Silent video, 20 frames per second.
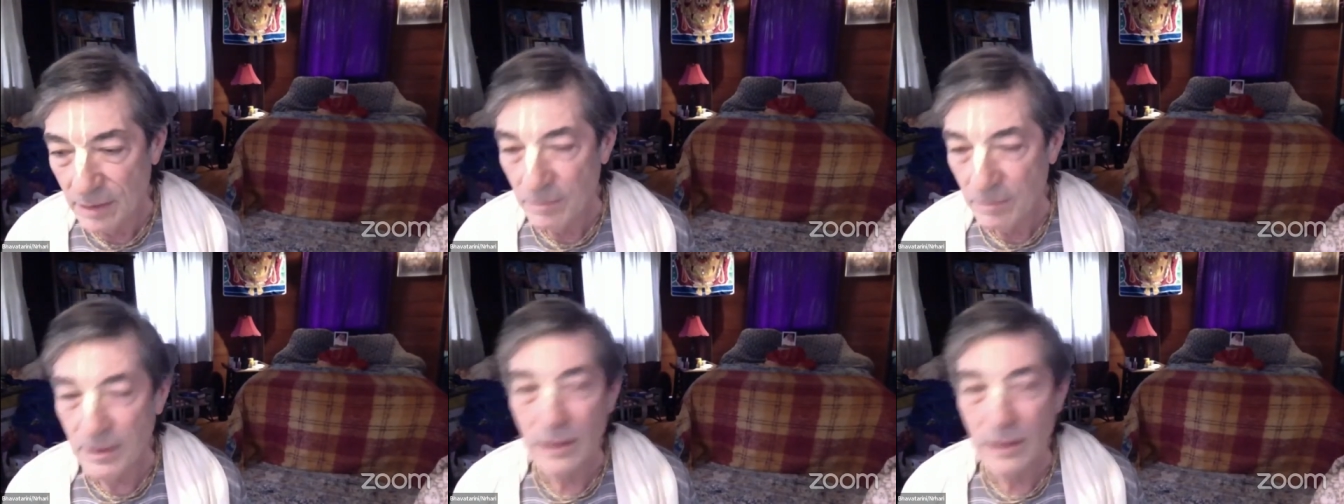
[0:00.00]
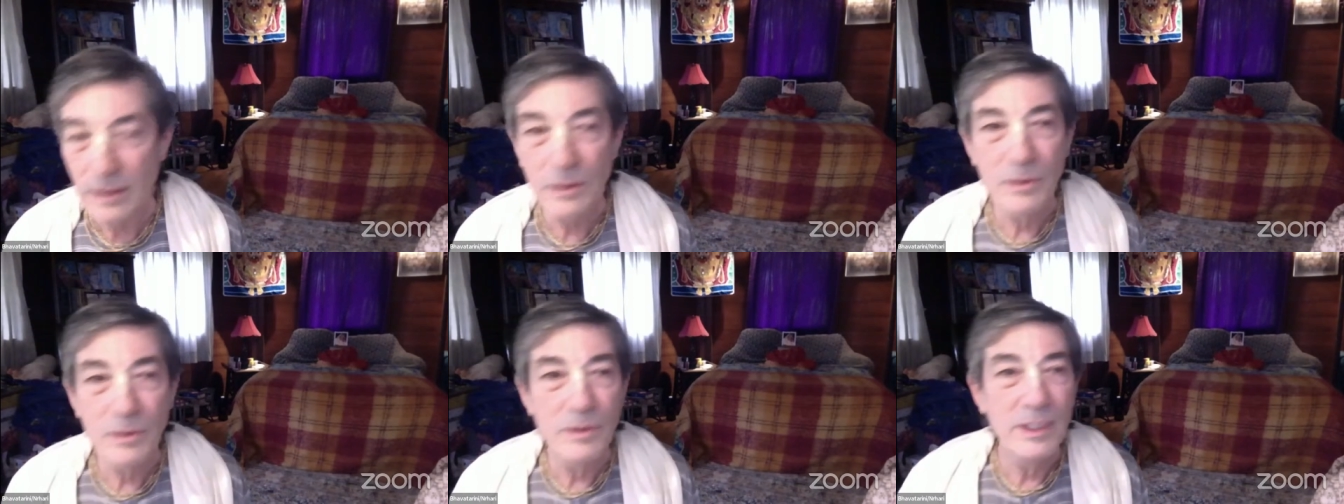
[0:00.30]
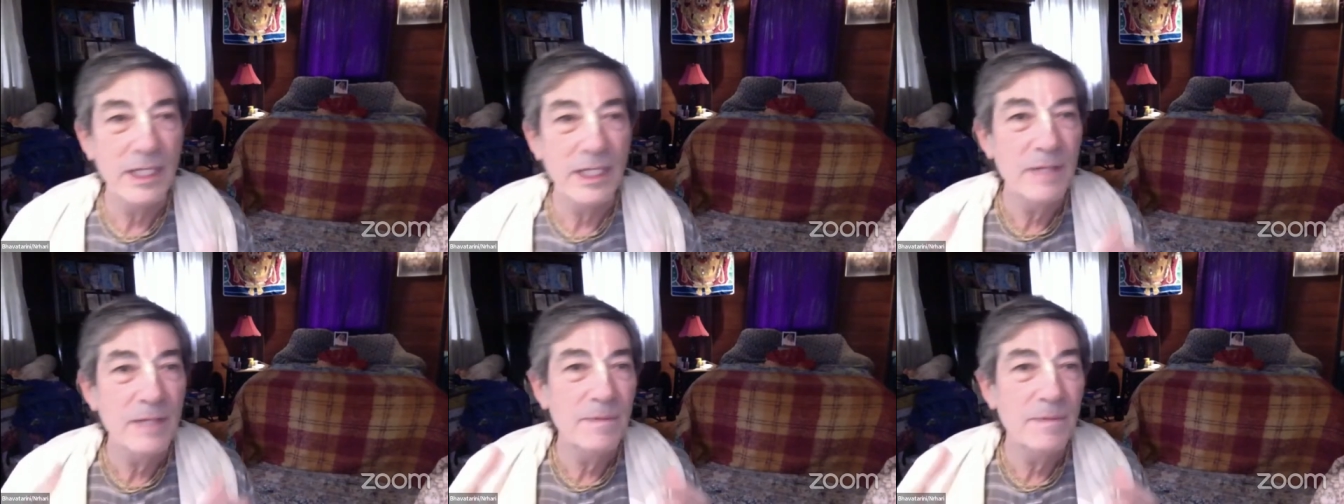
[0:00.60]
like
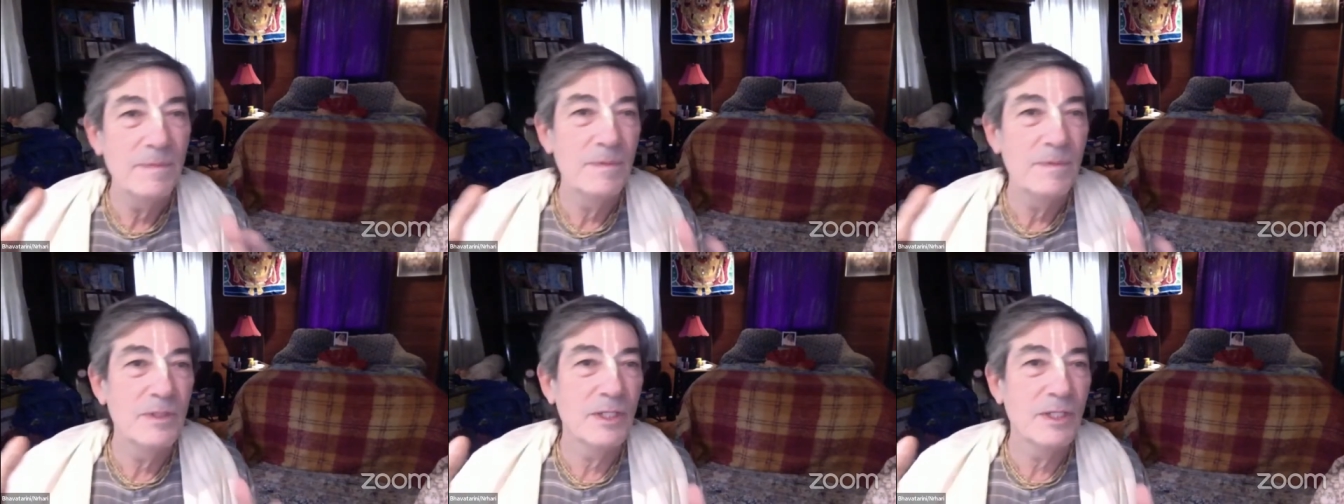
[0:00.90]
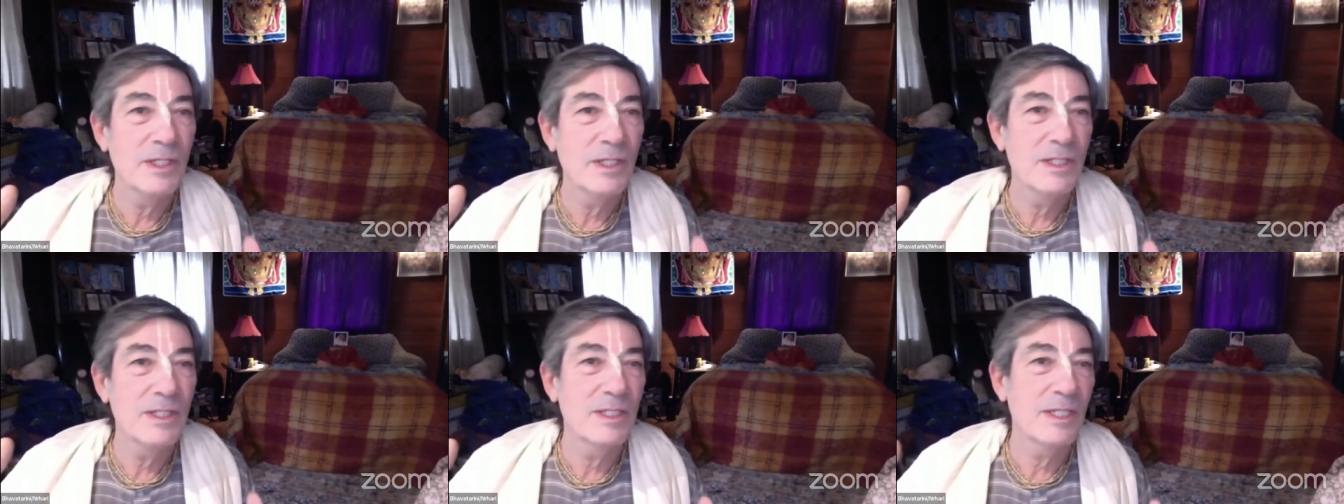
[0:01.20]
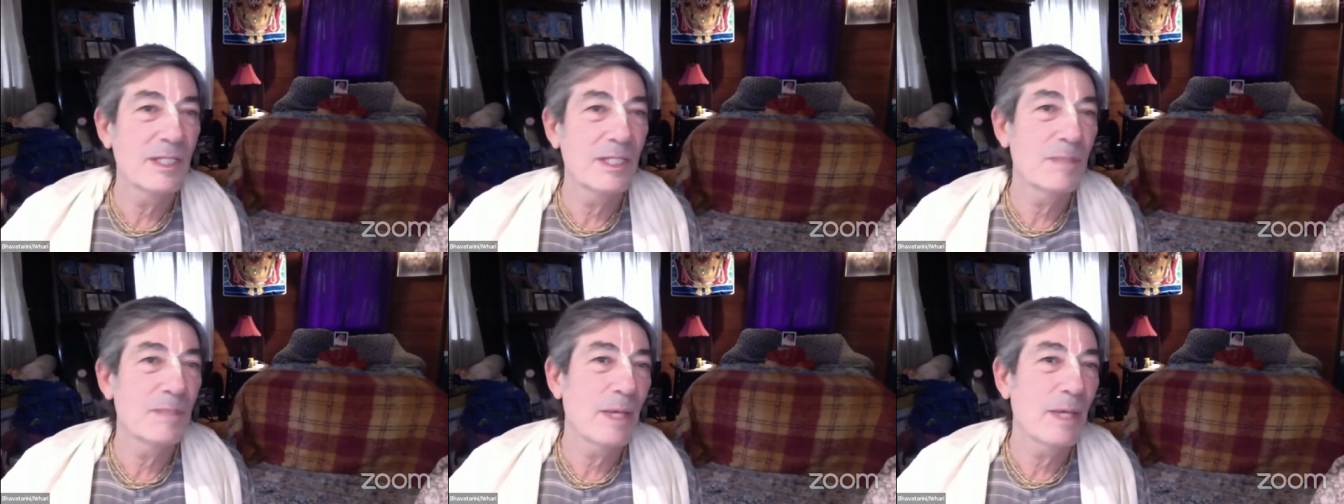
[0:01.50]
Gurudev just
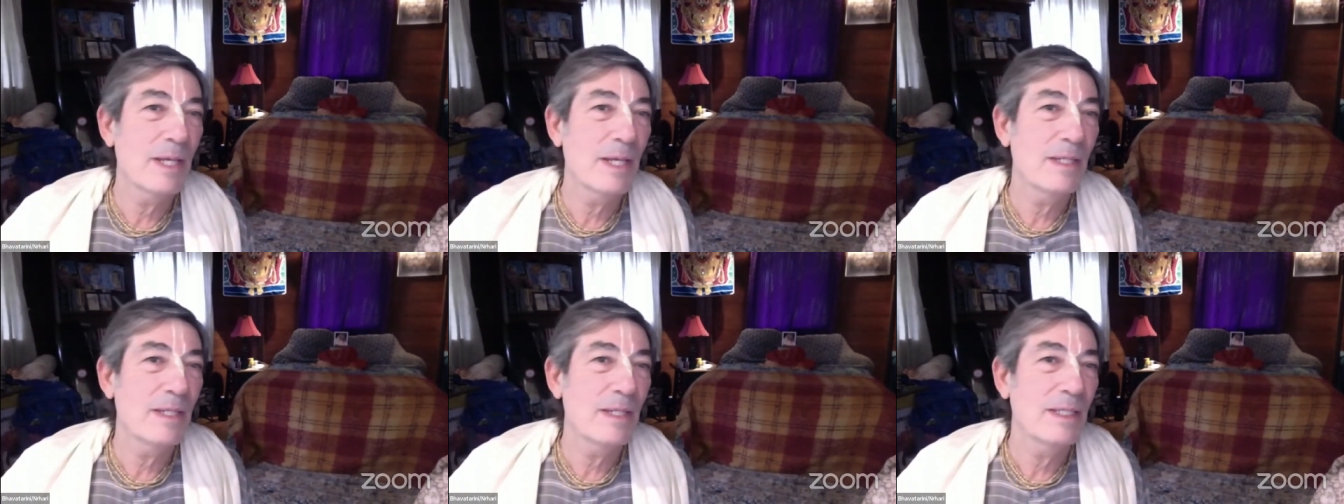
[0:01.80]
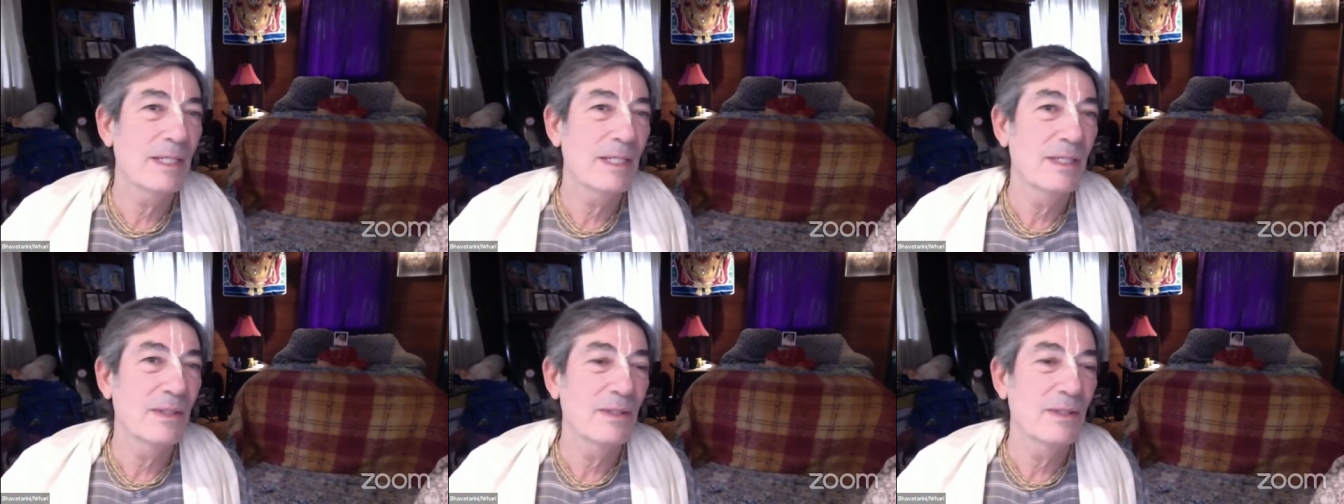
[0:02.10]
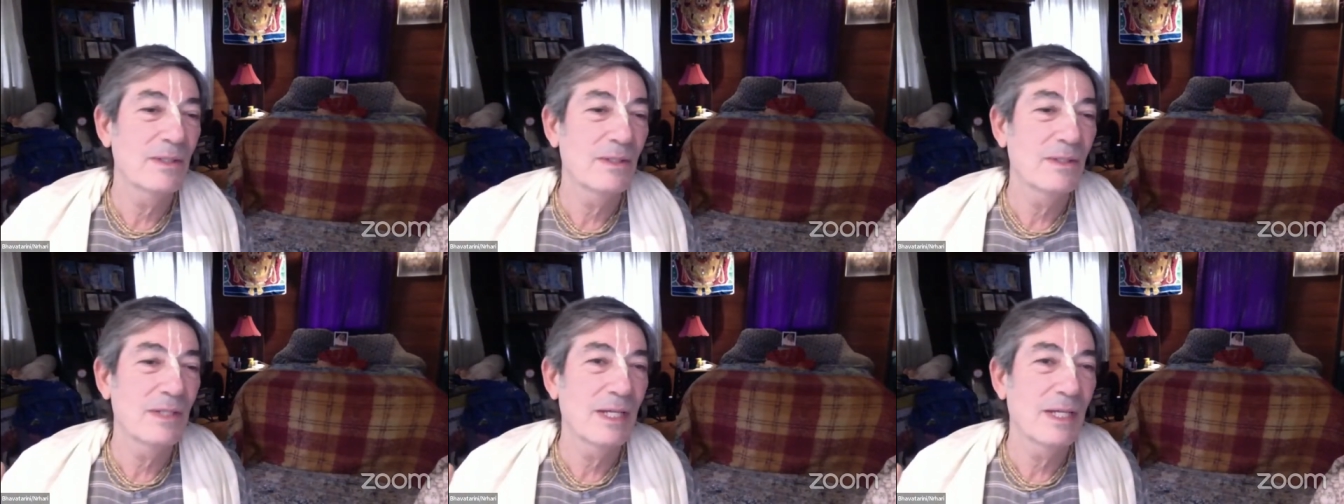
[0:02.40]
expanding on
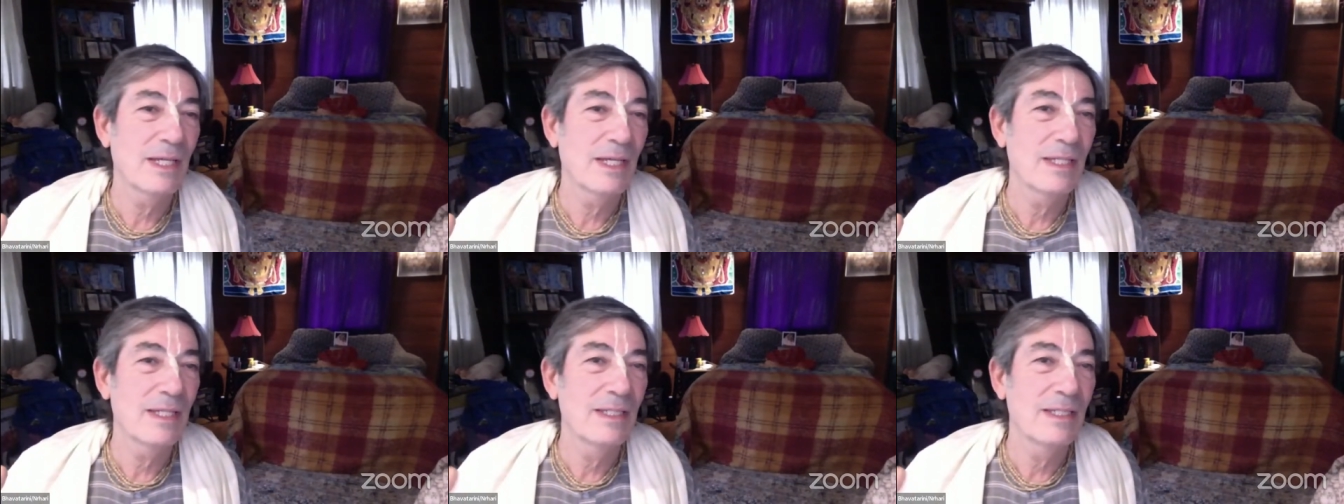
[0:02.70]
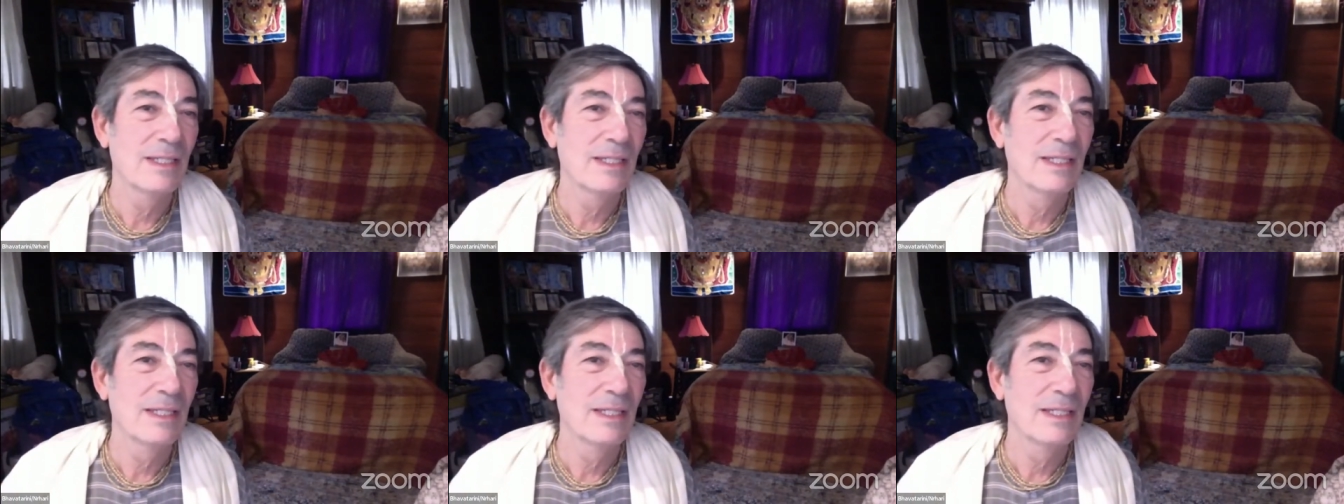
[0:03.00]
all that.